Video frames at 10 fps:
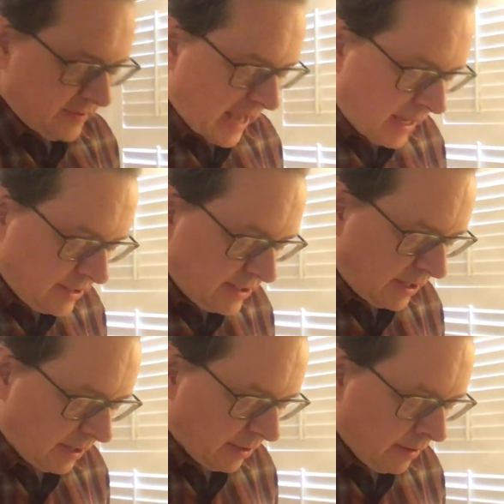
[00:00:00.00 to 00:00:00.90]
taste
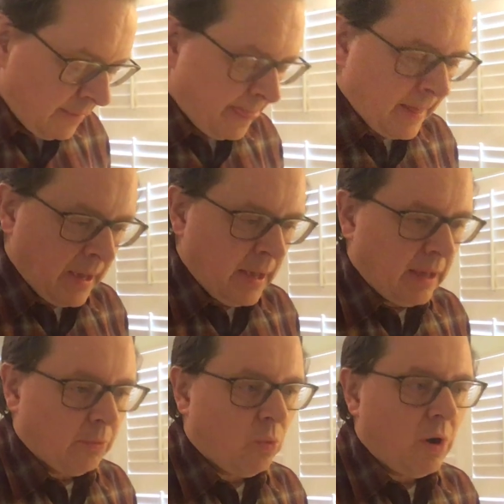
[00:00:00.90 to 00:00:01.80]
here
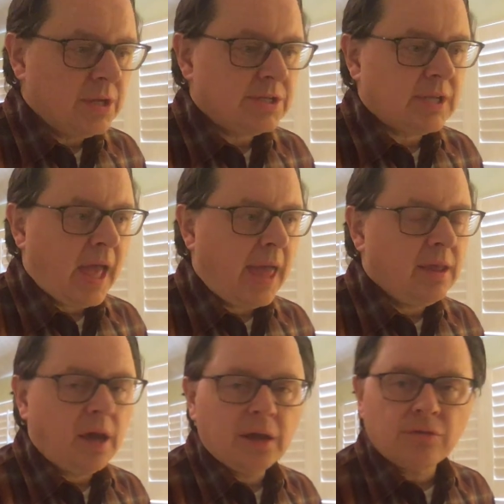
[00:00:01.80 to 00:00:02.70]
was
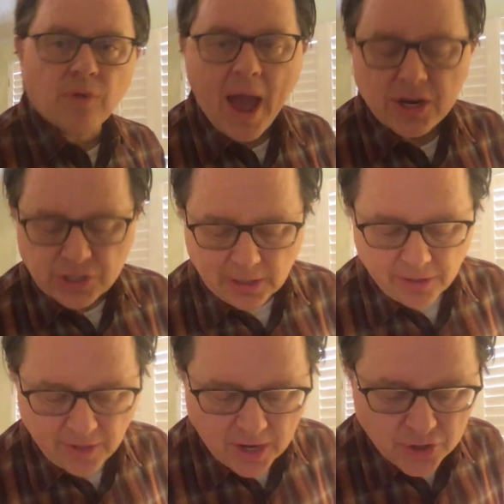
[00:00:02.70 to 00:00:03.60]
any kind of
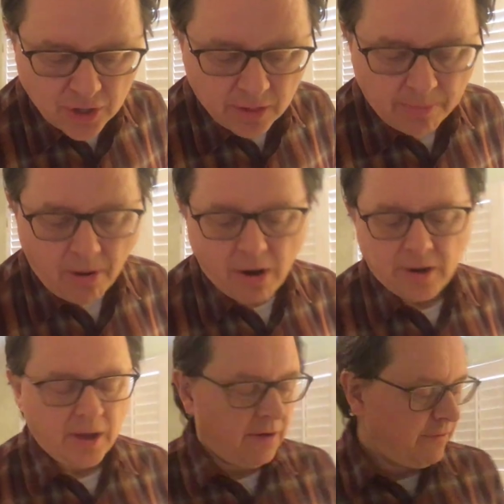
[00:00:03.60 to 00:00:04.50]
rationalization on the
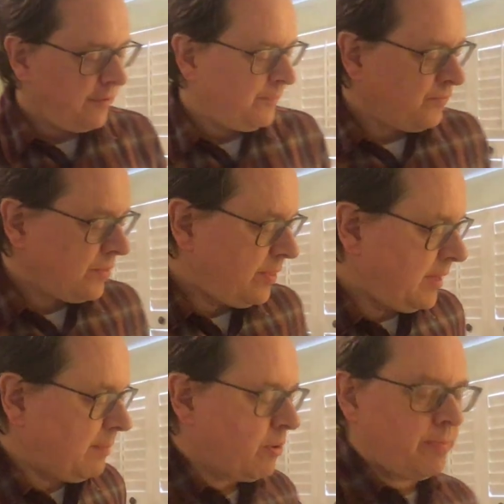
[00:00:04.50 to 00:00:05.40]
part of
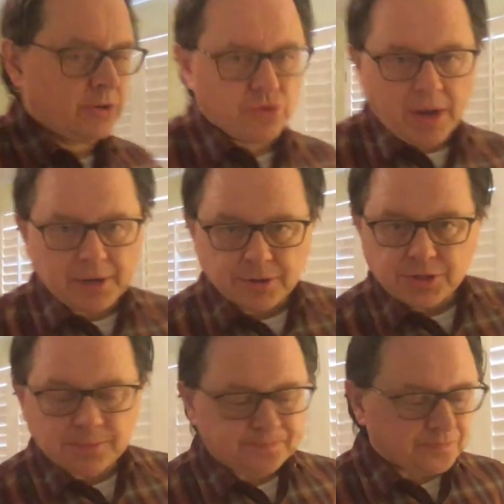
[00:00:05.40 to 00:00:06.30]
the
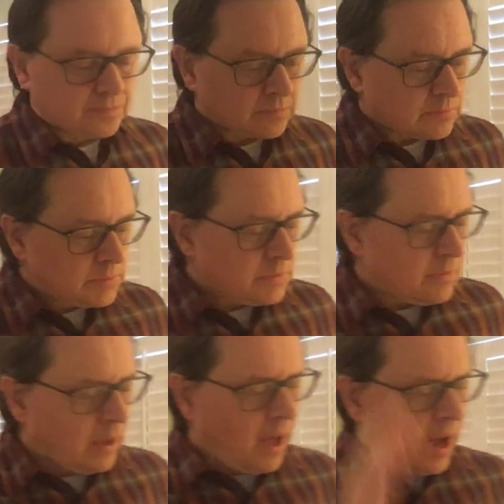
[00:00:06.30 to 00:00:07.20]
perpetrators.
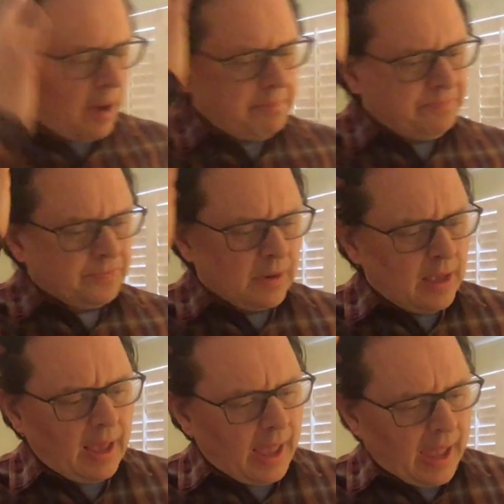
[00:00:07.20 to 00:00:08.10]
And
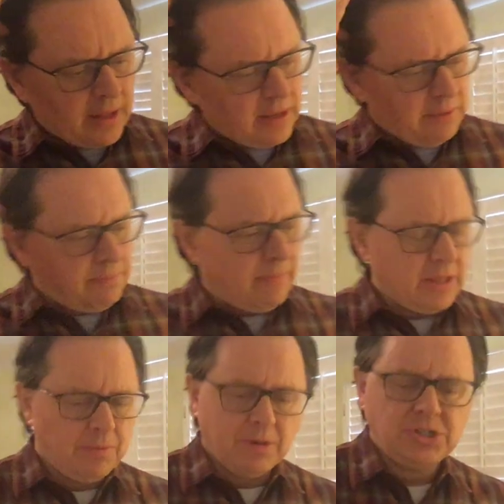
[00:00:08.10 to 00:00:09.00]

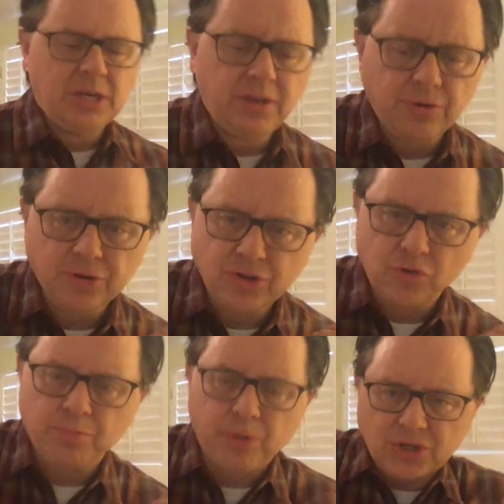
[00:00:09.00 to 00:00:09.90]
it's much easier to
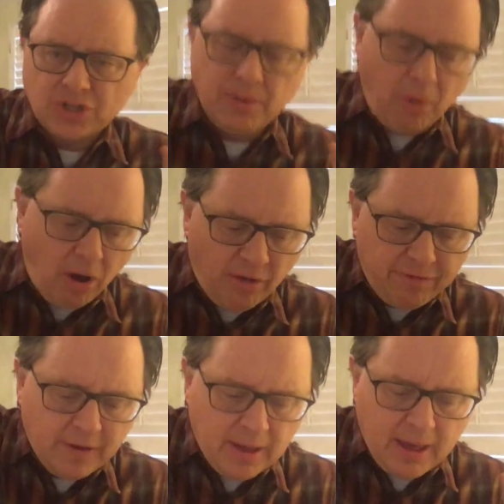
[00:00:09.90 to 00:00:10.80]
just brush them
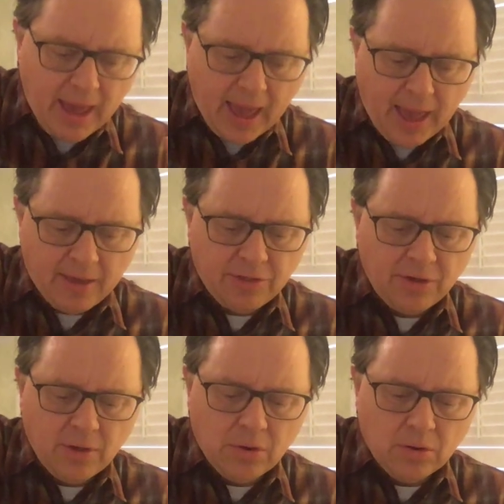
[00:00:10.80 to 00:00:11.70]
off
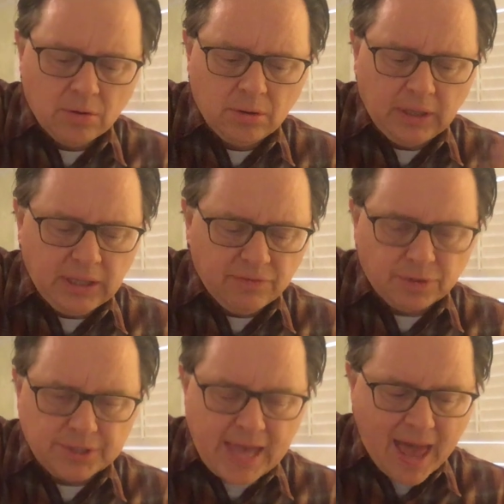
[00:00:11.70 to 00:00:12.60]
as
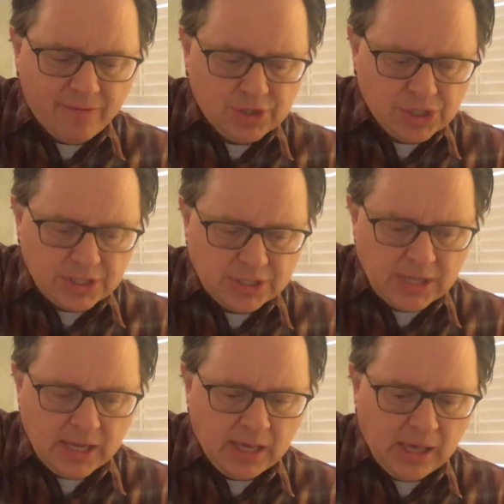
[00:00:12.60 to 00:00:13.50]
evil savages
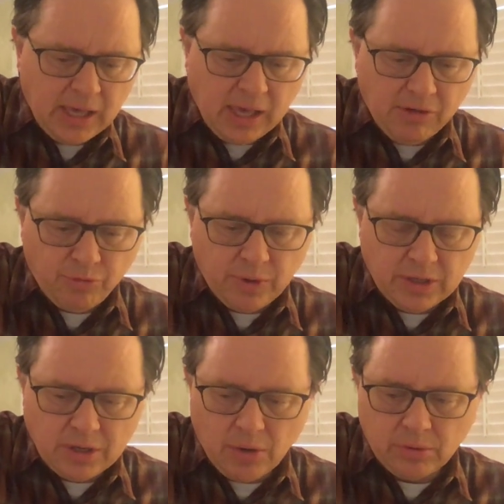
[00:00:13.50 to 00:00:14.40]
if we
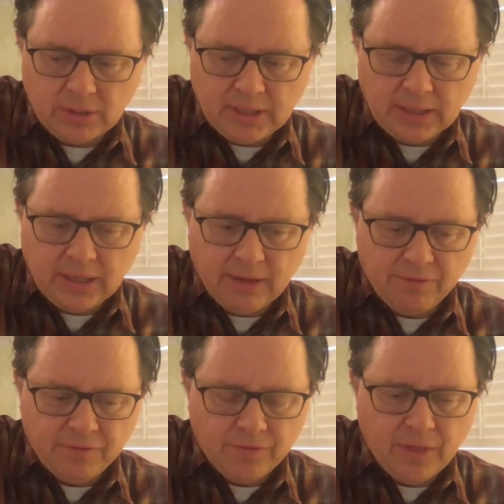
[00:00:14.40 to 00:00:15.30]
don't
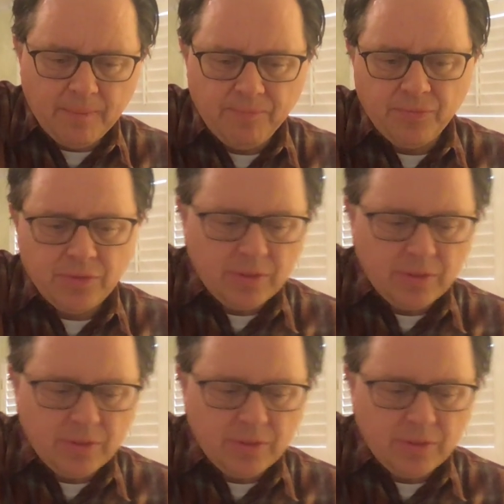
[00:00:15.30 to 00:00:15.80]
give them